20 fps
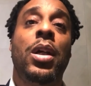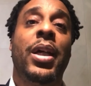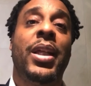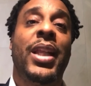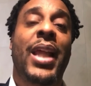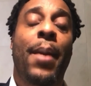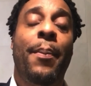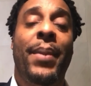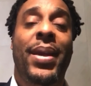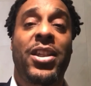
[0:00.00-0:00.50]

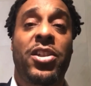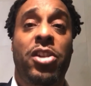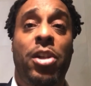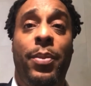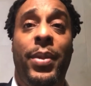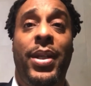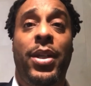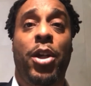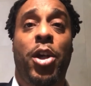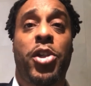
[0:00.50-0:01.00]
That means she'll
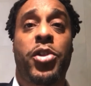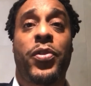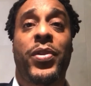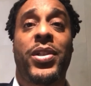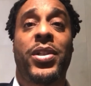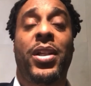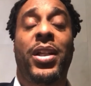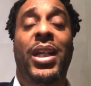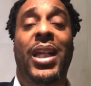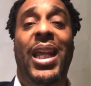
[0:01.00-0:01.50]
be nurturing
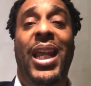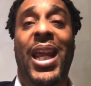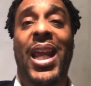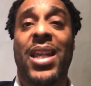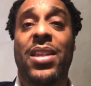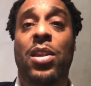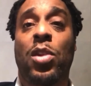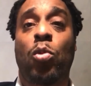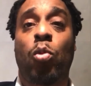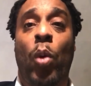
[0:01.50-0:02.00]
to the kids
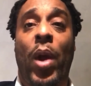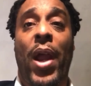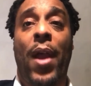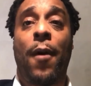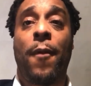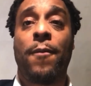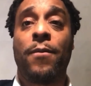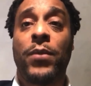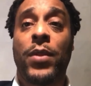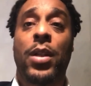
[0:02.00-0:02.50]
as well.
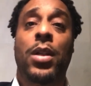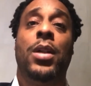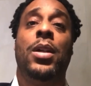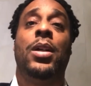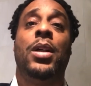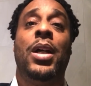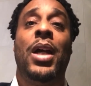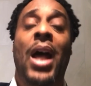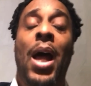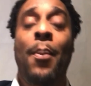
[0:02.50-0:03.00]

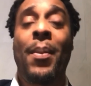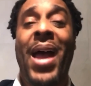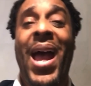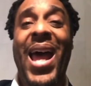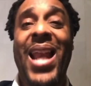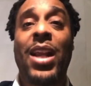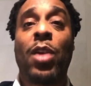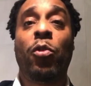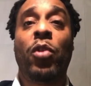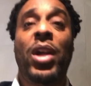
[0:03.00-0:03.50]
I'm
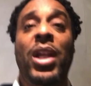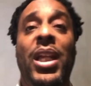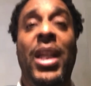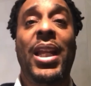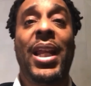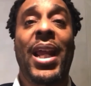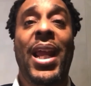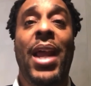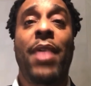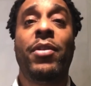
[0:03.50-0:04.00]
Allan
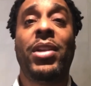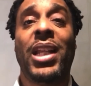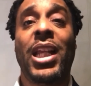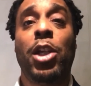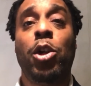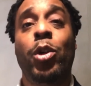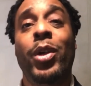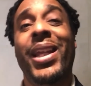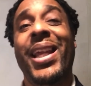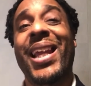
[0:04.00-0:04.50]
Reallionaire. Everything
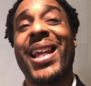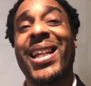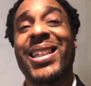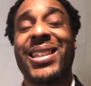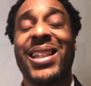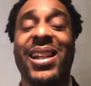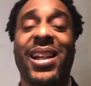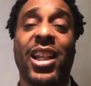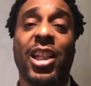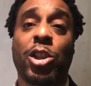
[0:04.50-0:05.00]
you need is in
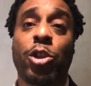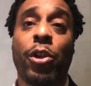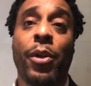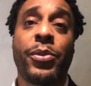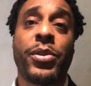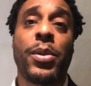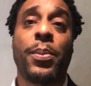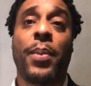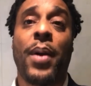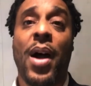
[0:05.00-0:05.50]
the
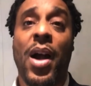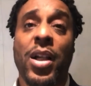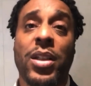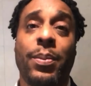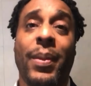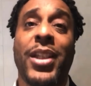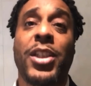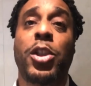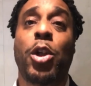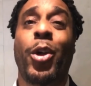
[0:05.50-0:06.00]
description box.
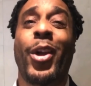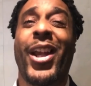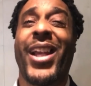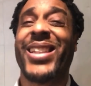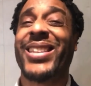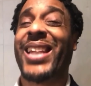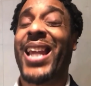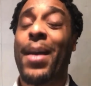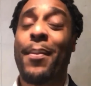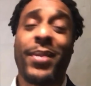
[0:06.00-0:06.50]
Make sure you
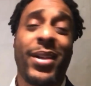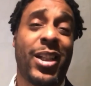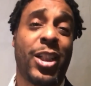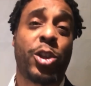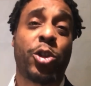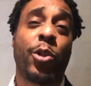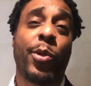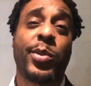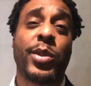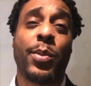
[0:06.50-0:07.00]
examine the
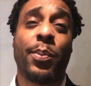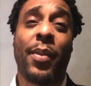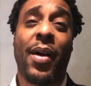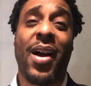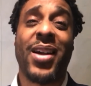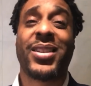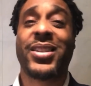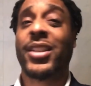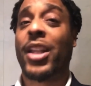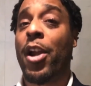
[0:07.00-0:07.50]
description
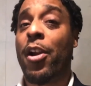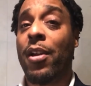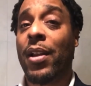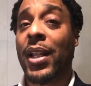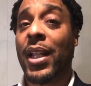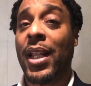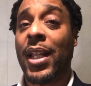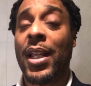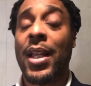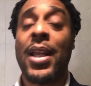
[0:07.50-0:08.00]
box
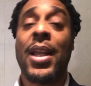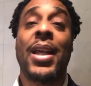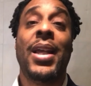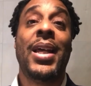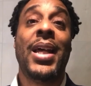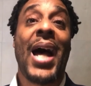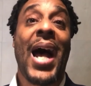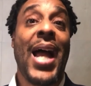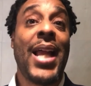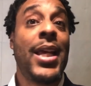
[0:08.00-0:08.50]
thoroughly.
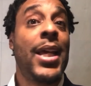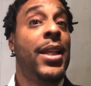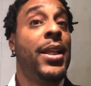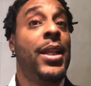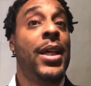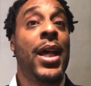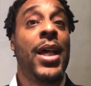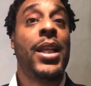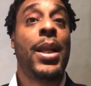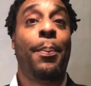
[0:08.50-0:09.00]

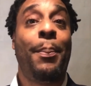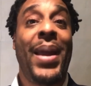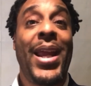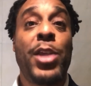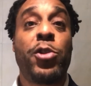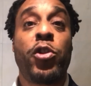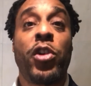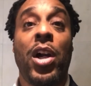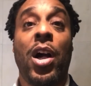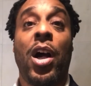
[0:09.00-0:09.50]
The
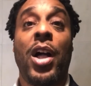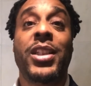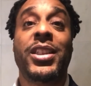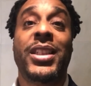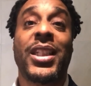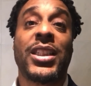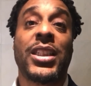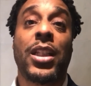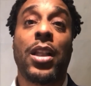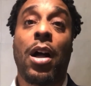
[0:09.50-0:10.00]
Patreon
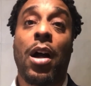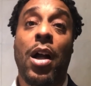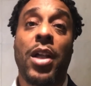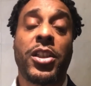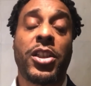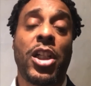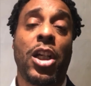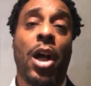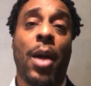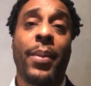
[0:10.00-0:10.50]
just
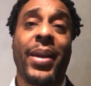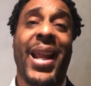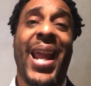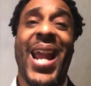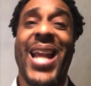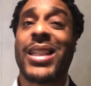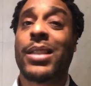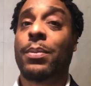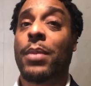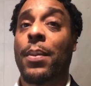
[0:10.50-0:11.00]
launched. Y'all been
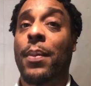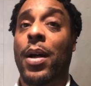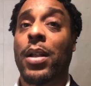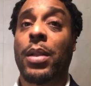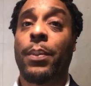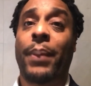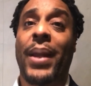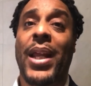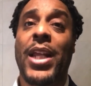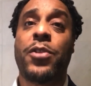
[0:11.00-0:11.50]
asking me about the
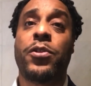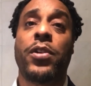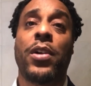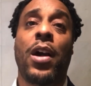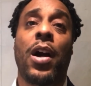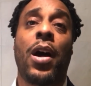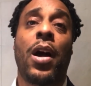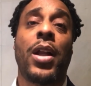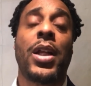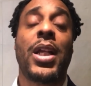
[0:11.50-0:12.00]

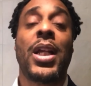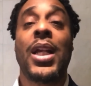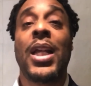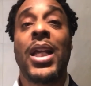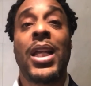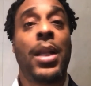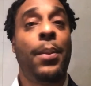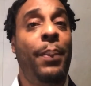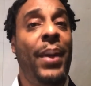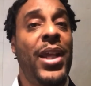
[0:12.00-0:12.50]
Patreon.
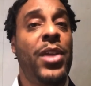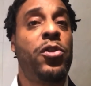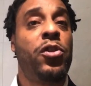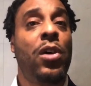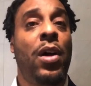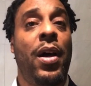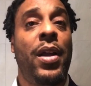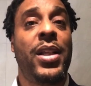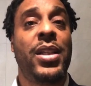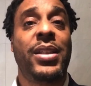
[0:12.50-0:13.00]
The
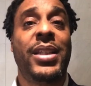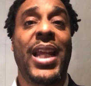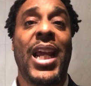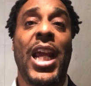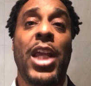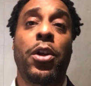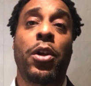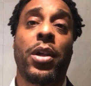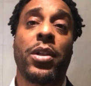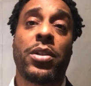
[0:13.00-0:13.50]
Patreon is there.
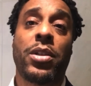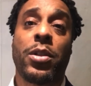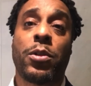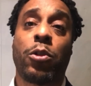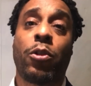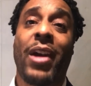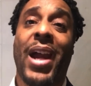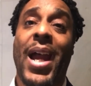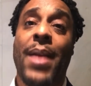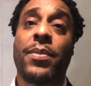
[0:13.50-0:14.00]
You can
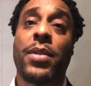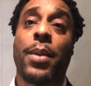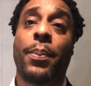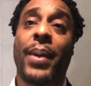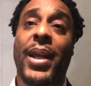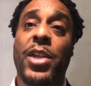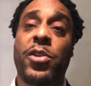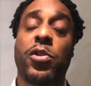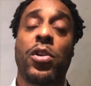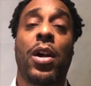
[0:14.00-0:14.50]
subscribe to the
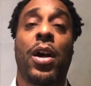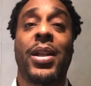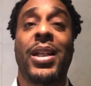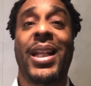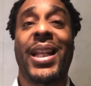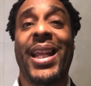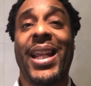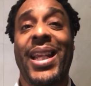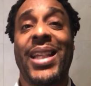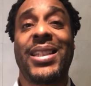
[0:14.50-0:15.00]
Patreon. The
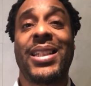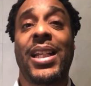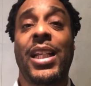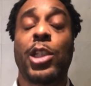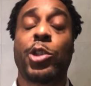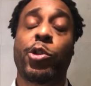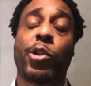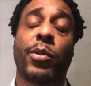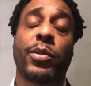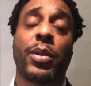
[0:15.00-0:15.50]
link is in the
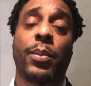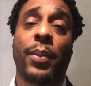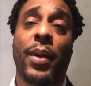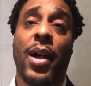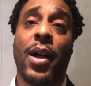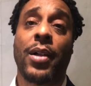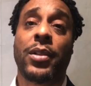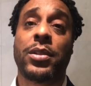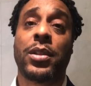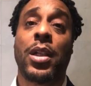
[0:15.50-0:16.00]
description
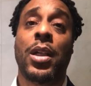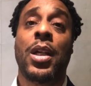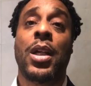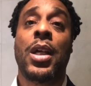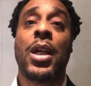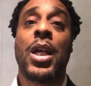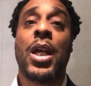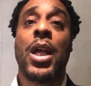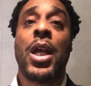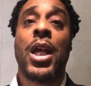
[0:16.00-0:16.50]
box.
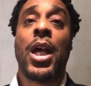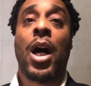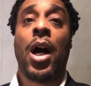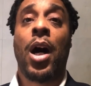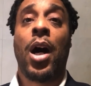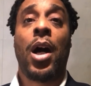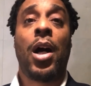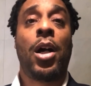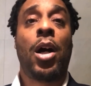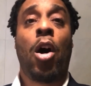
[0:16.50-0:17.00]

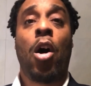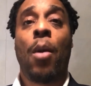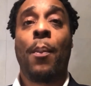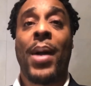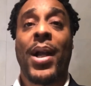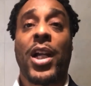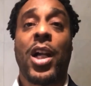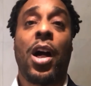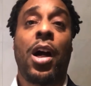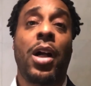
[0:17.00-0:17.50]
All my
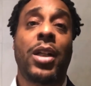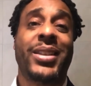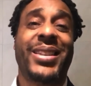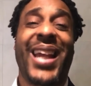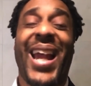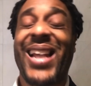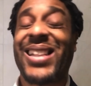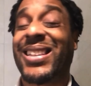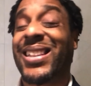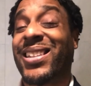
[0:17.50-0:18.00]

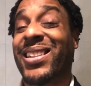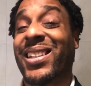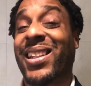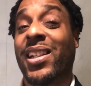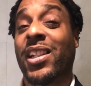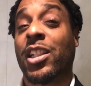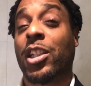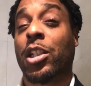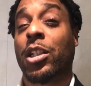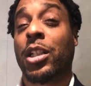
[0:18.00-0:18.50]
contacts is
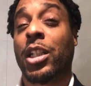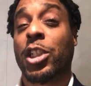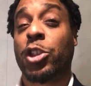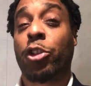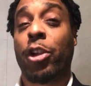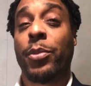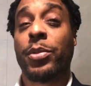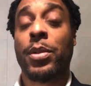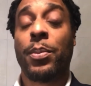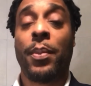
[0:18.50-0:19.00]
in the
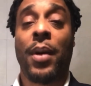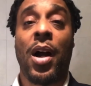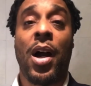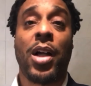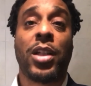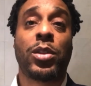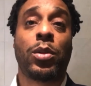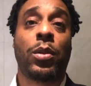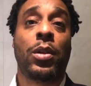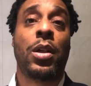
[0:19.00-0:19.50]
description
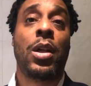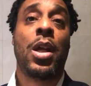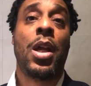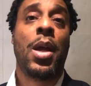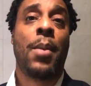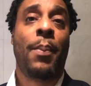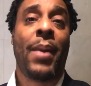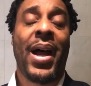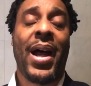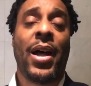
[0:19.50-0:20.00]
box, or
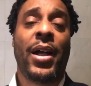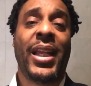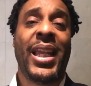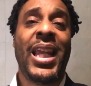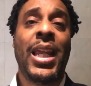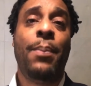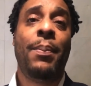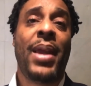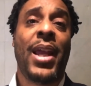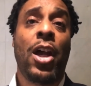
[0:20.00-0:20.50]
my
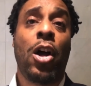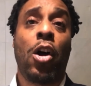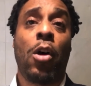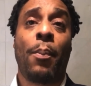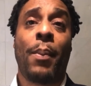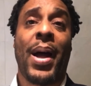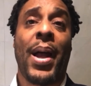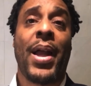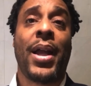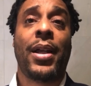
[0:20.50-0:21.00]
email,
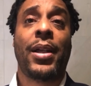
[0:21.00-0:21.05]
my